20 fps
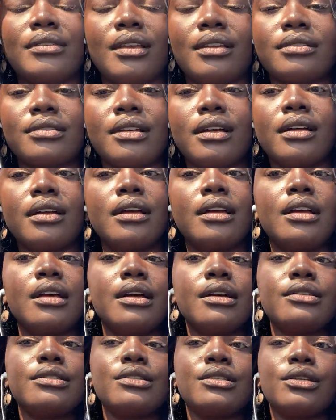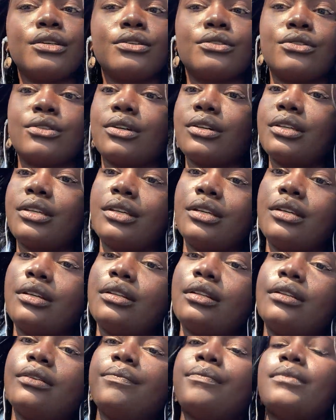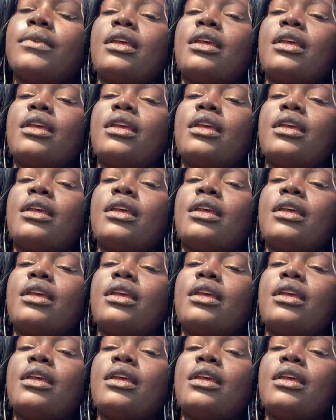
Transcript: I've got TikTok, you know?